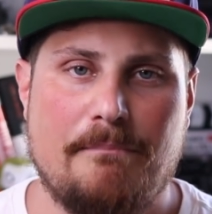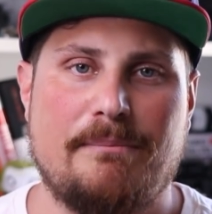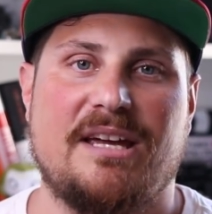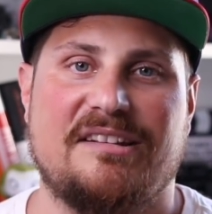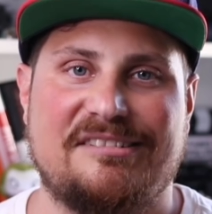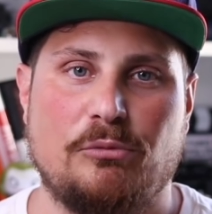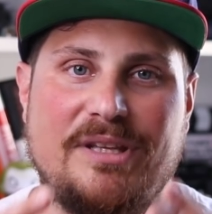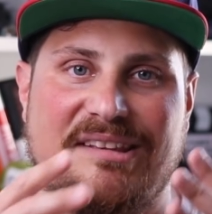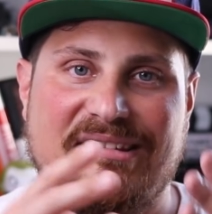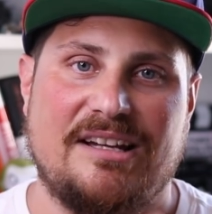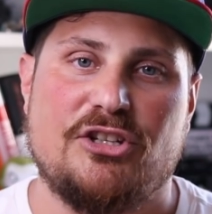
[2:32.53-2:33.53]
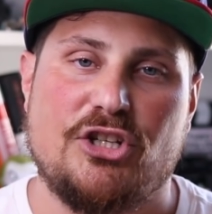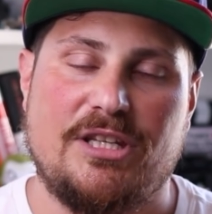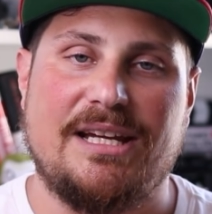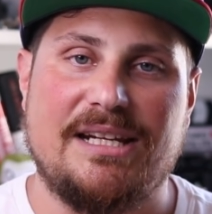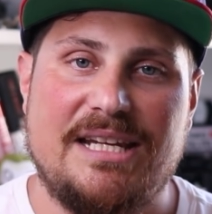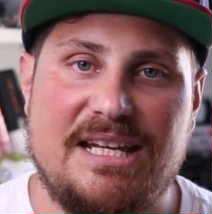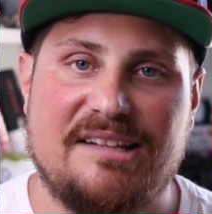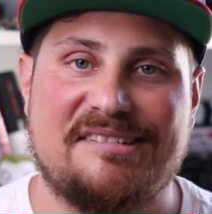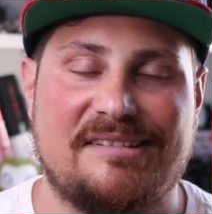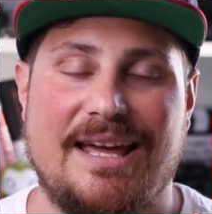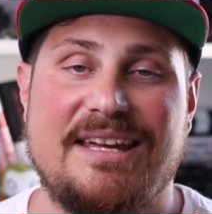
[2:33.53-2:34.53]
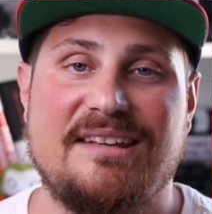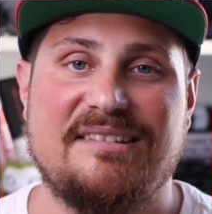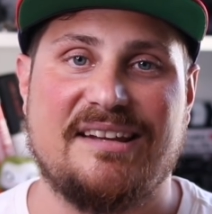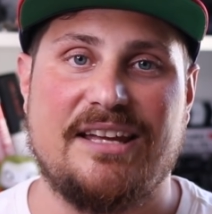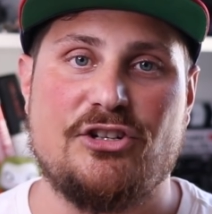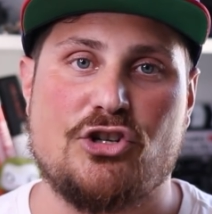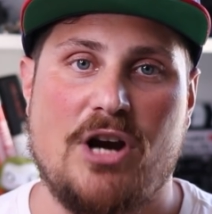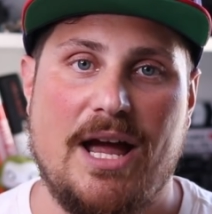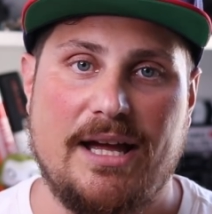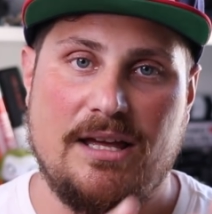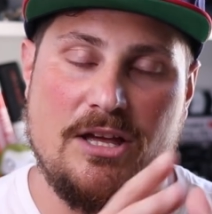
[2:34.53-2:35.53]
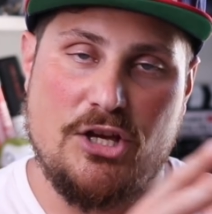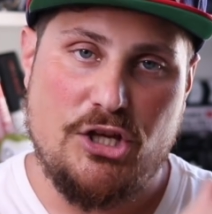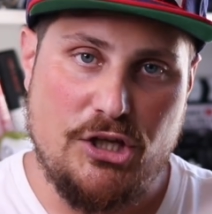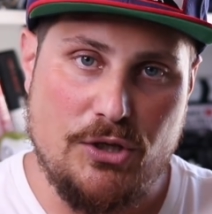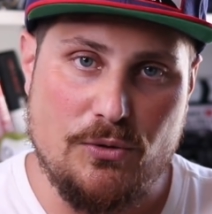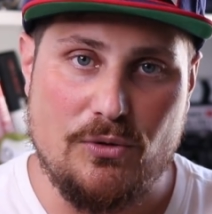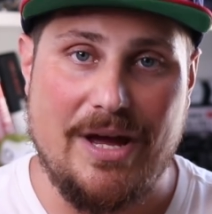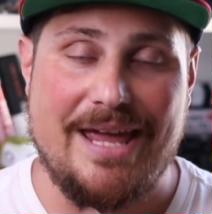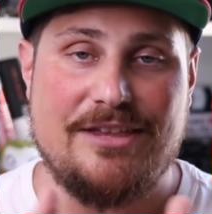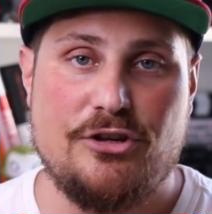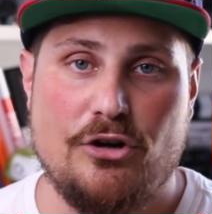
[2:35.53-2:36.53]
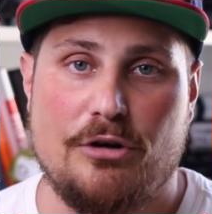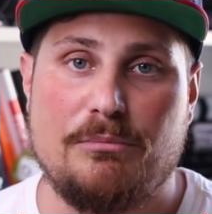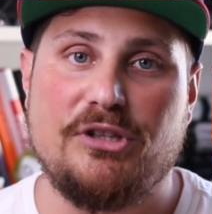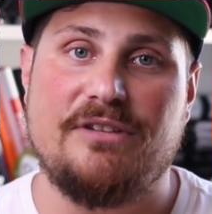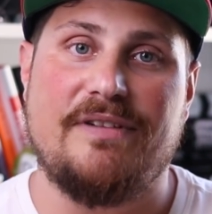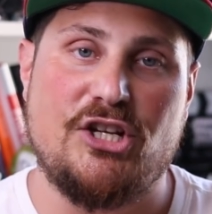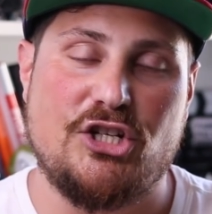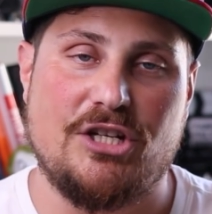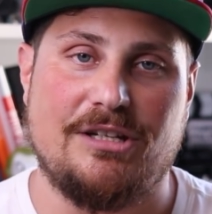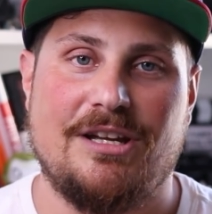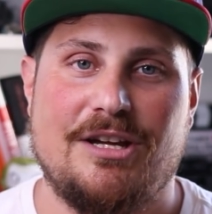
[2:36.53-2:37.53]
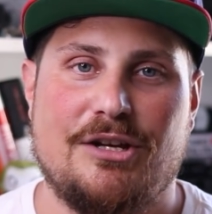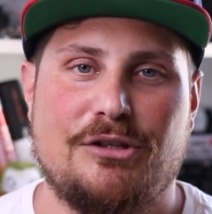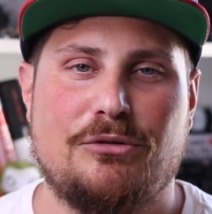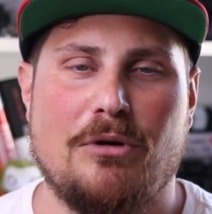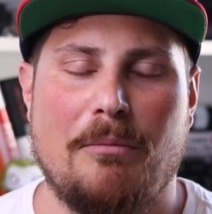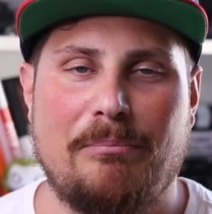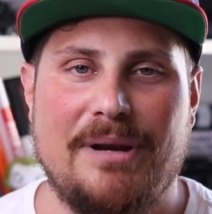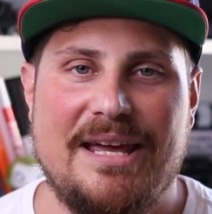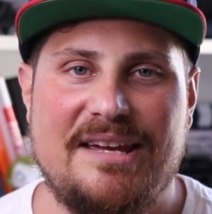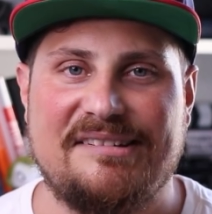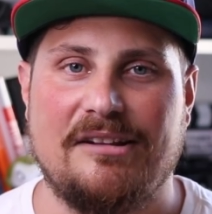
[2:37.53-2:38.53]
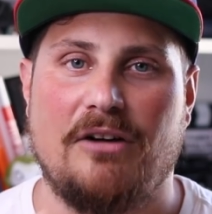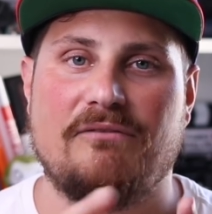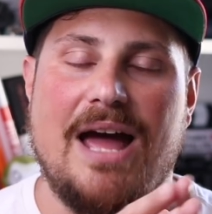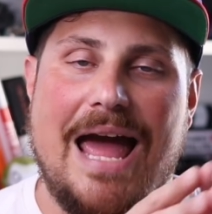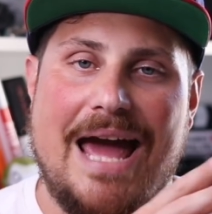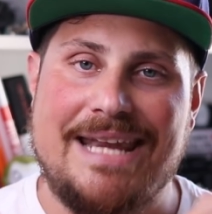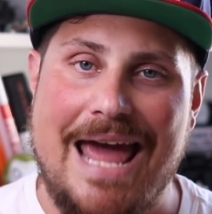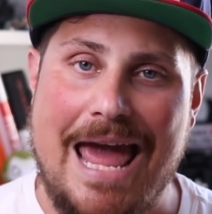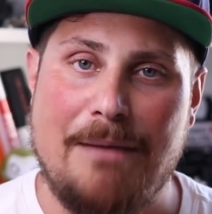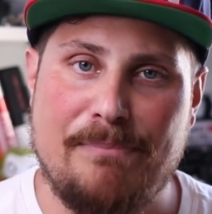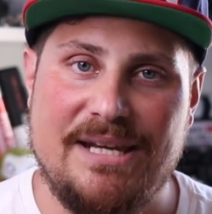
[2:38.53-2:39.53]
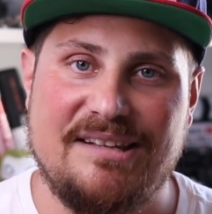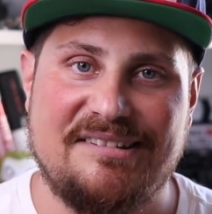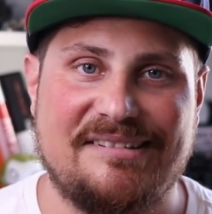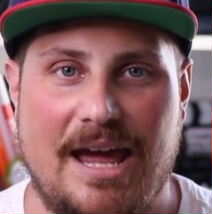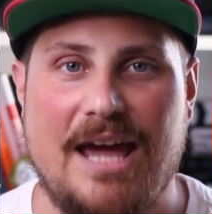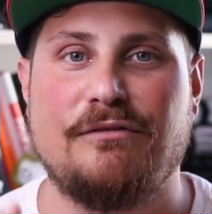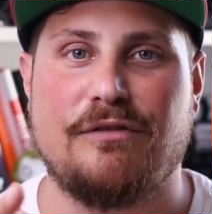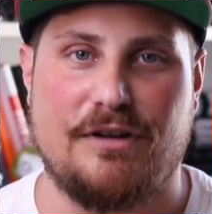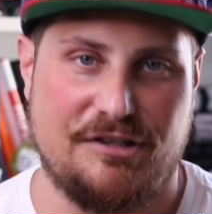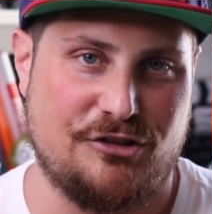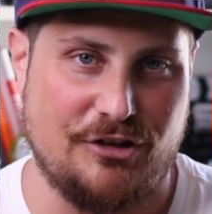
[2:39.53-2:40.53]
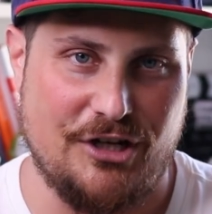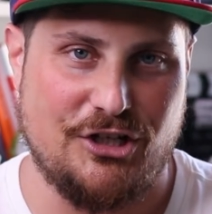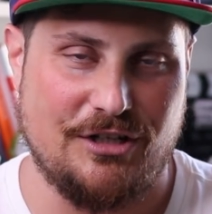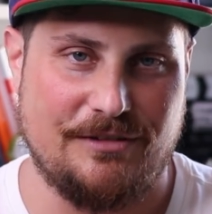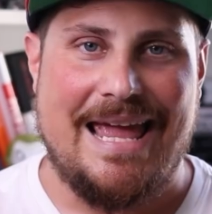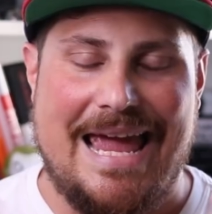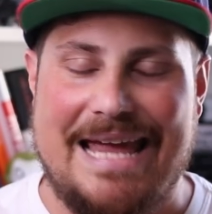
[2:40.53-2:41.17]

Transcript: Because with such techniques, clients can drag you and your motivation to a place of unhappiness and frustration.